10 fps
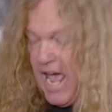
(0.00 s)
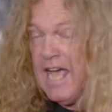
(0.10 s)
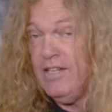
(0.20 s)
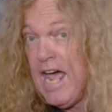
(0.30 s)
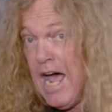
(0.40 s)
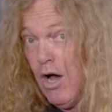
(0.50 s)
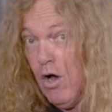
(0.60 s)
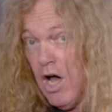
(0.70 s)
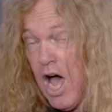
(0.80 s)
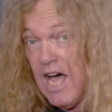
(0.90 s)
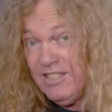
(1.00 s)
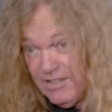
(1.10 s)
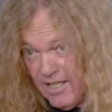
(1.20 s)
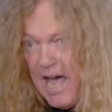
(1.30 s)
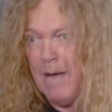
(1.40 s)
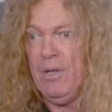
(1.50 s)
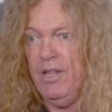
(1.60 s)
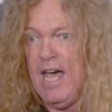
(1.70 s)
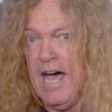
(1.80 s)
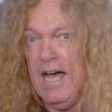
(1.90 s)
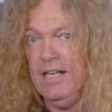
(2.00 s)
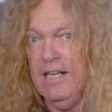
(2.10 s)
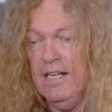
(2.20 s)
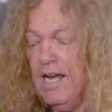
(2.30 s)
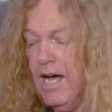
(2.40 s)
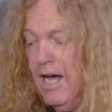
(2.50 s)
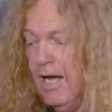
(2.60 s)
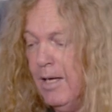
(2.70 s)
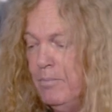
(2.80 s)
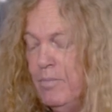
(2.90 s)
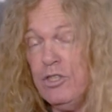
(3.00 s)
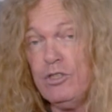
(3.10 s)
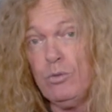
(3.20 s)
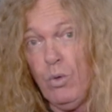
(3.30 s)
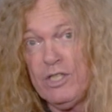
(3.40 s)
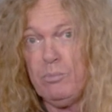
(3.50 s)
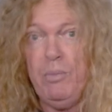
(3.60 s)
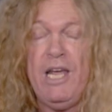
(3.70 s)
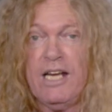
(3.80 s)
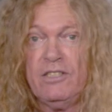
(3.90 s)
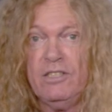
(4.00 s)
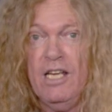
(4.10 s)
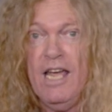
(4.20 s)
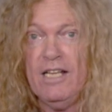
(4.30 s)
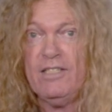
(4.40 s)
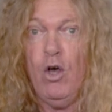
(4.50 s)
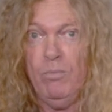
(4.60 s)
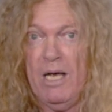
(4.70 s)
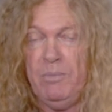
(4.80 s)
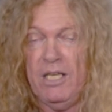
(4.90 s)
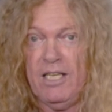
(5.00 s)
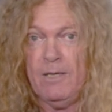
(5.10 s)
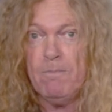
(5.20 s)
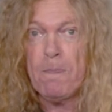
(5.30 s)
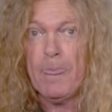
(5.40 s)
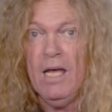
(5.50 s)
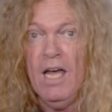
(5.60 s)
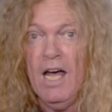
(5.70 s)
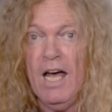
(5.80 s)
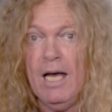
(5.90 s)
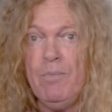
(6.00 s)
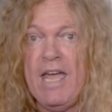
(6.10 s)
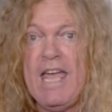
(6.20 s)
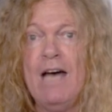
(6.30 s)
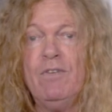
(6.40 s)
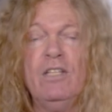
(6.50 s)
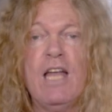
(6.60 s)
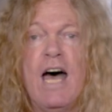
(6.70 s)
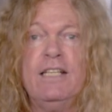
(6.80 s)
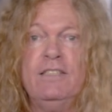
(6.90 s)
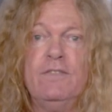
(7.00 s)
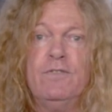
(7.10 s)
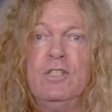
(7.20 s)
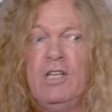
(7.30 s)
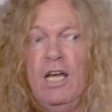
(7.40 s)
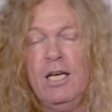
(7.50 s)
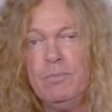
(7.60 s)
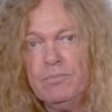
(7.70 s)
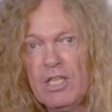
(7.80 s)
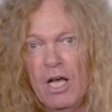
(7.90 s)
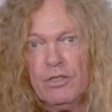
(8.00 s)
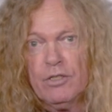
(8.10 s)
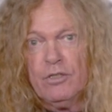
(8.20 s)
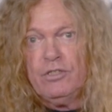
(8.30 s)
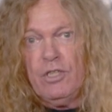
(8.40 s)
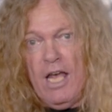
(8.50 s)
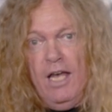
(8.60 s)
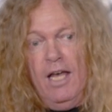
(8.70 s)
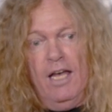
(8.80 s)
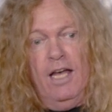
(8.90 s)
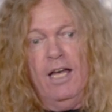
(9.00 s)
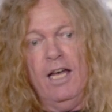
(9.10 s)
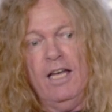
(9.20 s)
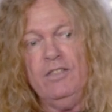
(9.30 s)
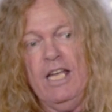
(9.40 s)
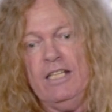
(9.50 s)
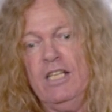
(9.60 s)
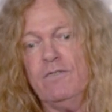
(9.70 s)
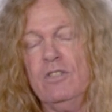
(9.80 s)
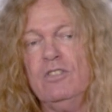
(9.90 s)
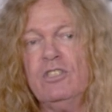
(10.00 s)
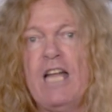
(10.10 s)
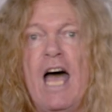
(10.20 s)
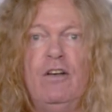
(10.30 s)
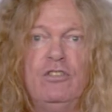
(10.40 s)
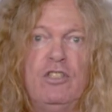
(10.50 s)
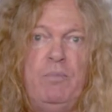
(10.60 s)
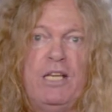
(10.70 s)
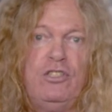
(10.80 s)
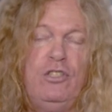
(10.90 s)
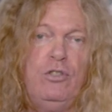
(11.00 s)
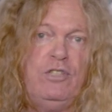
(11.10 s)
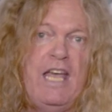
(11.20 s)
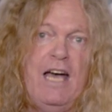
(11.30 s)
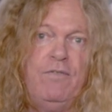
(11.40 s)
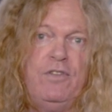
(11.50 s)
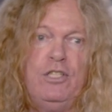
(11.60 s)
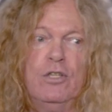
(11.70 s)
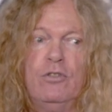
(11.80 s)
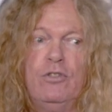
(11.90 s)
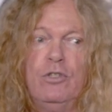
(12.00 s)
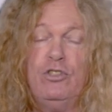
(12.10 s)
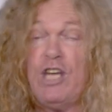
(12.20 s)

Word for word: And now, on top of that, um, Swiss Picks has helped my picking. Um, they have a lot of different um, colors uh, uh, uh, and, and, different styles of picks to use. They have the, your, your